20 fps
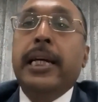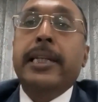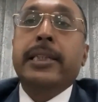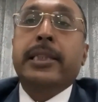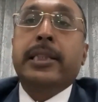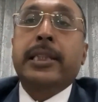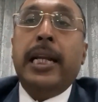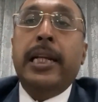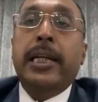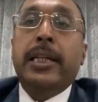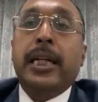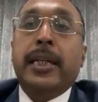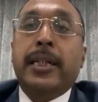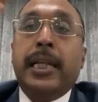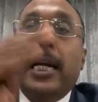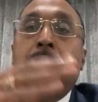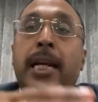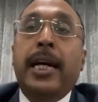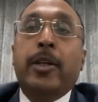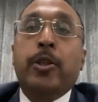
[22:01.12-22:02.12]
is selling the
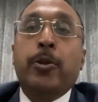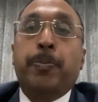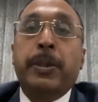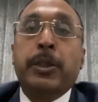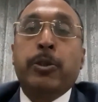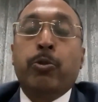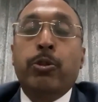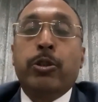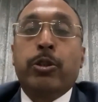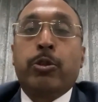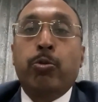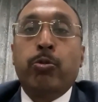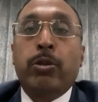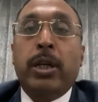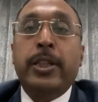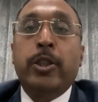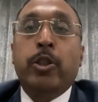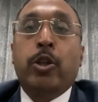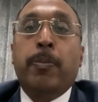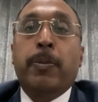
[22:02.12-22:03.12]
10 lakh rupees goods through
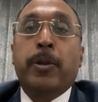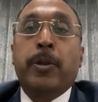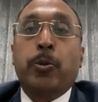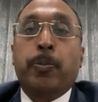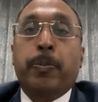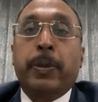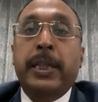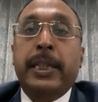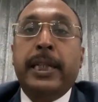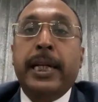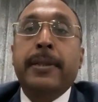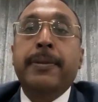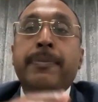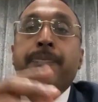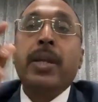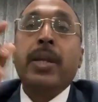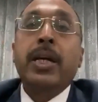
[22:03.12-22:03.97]
the e-commerce operator.